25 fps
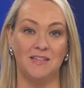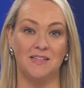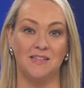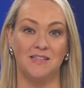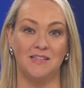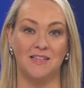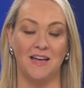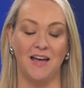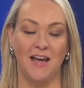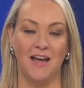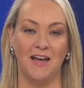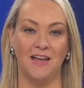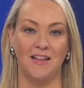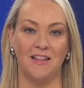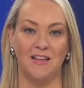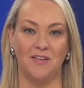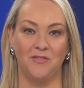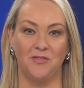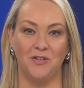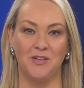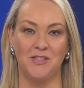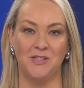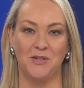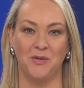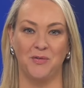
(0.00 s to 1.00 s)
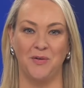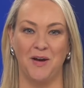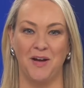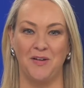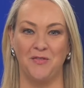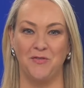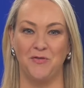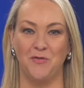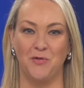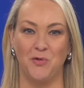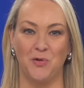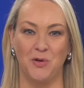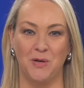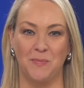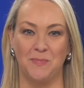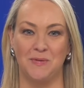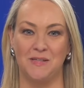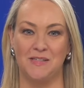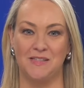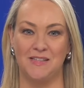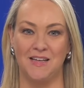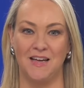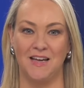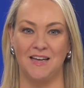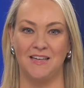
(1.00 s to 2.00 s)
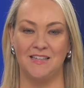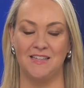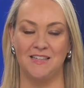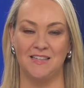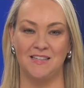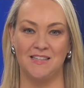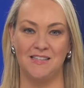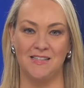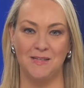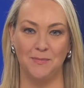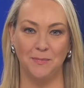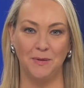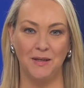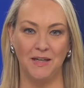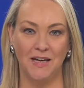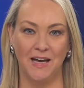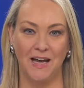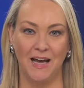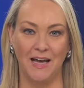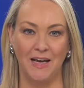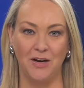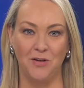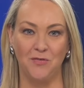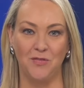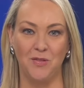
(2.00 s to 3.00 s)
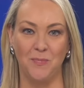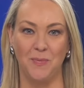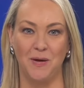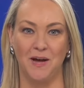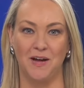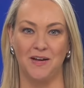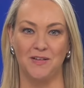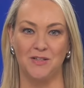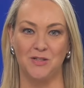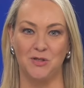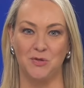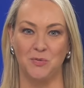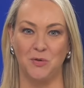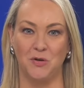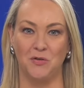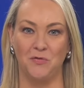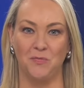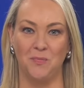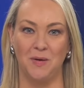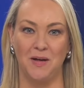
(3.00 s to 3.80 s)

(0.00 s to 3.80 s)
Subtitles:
to date, they've risen around 40% and a similar gain over the past 12